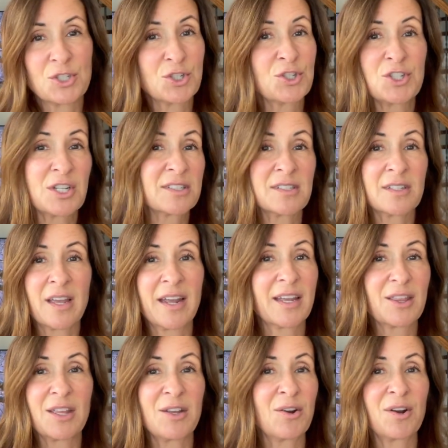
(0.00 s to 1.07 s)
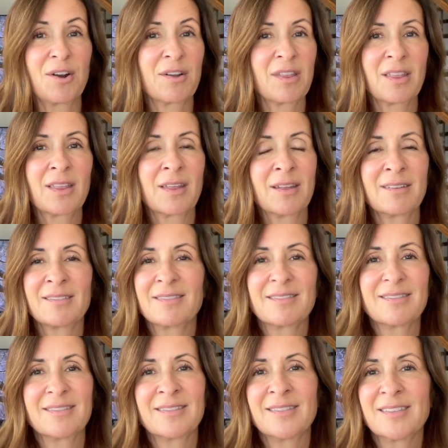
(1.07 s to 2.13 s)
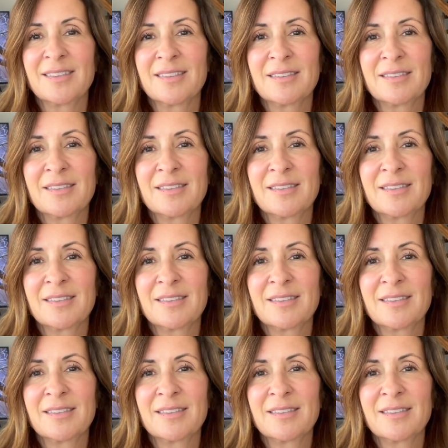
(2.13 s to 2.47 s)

just like the earth.